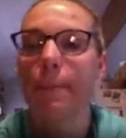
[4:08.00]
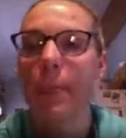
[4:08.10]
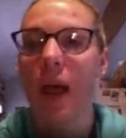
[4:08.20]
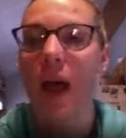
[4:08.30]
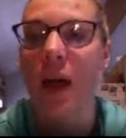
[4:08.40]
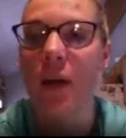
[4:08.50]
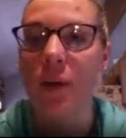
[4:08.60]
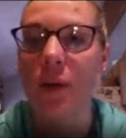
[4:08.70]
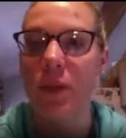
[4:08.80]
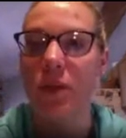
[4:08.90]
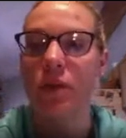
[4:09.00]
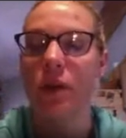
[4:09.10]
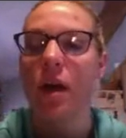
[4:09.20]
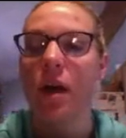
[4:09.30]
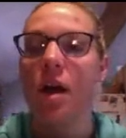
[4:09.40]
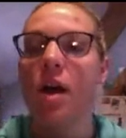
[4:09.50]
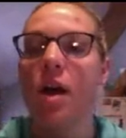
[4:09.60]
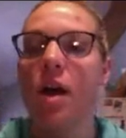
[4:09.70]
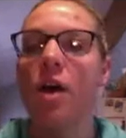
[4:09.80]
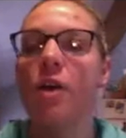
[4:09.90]
Autoimmune
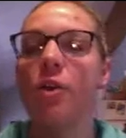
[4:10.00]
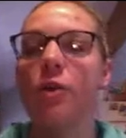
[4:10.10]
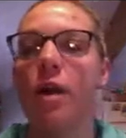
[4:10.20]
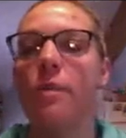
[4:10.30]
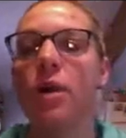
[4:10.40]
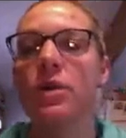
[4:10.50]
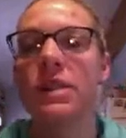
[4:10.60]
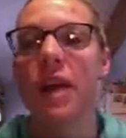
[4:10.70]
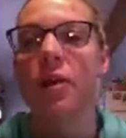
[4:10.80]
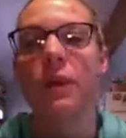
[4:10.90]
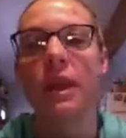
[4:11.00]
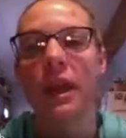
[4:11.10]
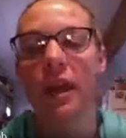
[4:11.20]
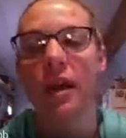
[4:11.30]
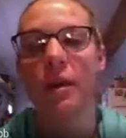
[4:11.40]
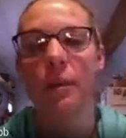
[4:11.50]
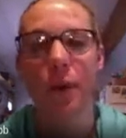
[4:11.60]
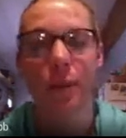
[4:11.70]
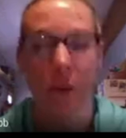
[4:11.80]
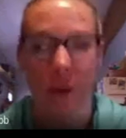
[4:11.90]
thrombocytopenic
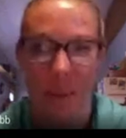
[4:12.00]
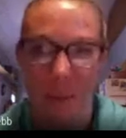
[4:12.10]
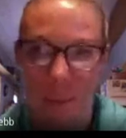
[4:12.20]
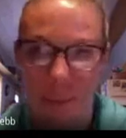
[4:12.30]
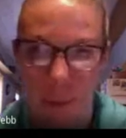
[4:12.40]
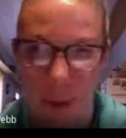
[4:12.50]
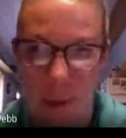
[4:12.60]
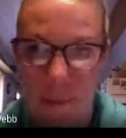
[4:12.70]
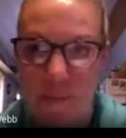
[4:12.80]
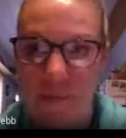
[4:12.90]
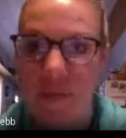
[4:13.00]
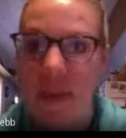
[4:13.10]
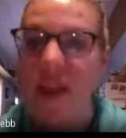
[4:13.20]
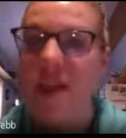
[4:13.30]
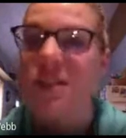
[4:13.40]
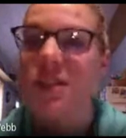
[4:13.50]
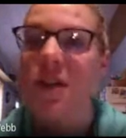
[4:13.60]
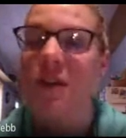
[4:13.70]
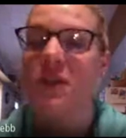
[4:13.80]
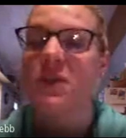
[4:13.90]
purpura. Okay. So
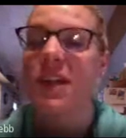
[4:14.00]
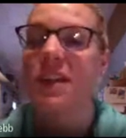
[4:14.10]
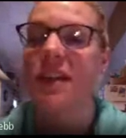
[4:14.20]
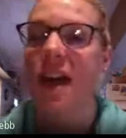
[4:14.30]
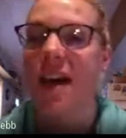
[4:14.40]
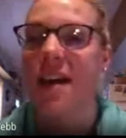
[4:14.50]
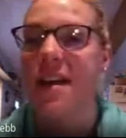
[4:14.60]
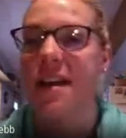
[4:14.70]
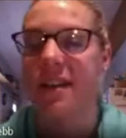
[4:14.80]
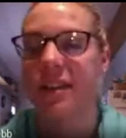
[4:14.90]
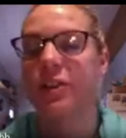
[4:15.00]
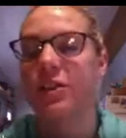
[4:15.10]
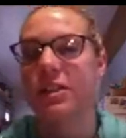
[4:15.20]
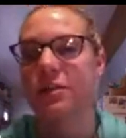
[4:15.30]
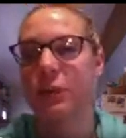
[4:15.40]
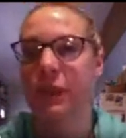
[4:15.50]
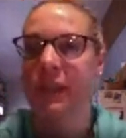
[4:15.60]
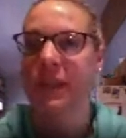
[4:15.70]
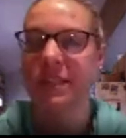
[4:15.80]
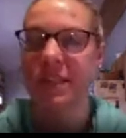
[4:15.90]
if you take that, it looks really
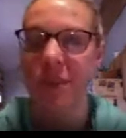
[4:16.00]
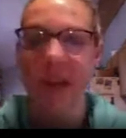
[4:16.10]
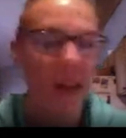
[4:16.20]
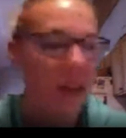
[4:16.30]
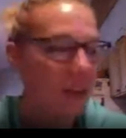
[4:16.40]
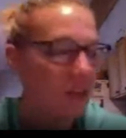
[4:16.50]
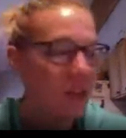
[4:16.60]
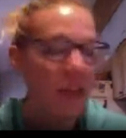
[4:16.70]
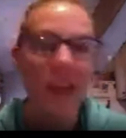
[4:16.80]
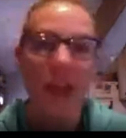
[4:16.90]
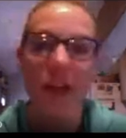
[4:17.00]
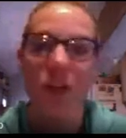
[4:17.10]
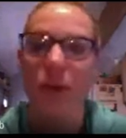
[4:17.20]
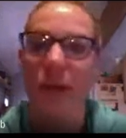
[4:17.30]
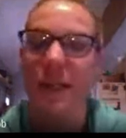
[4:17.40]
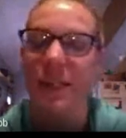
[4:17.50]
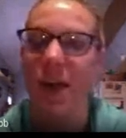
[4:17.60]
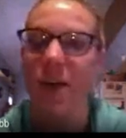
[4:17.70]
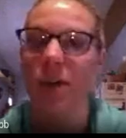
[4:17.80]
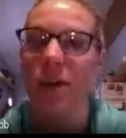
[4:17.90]
intimidating. You take it and you break it
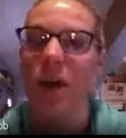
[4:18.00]
down.